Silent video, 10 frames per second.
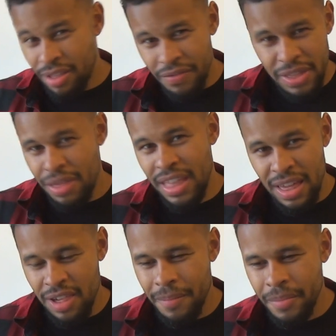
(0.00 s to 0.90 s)
love this
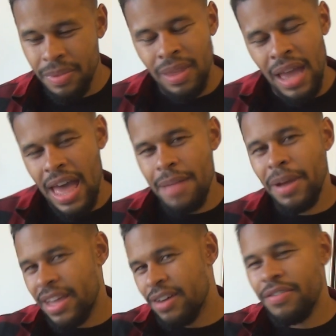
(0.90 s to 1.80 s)
dish, and
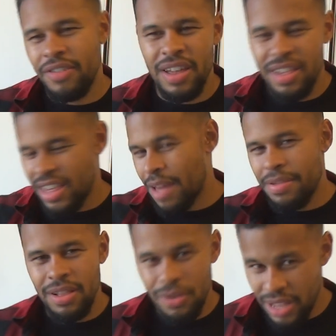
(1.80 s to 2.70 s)
my girlfriend, she
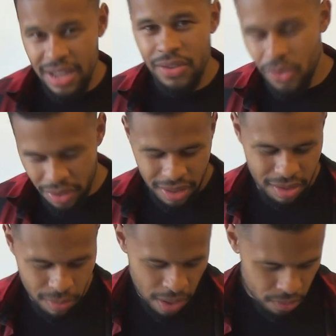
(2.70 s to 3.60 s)
absolutely adores it
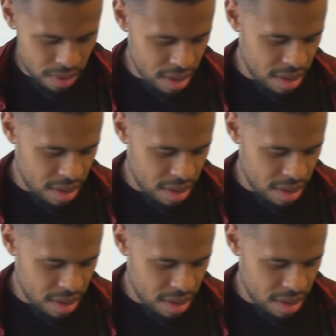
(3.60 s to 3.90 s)
as well.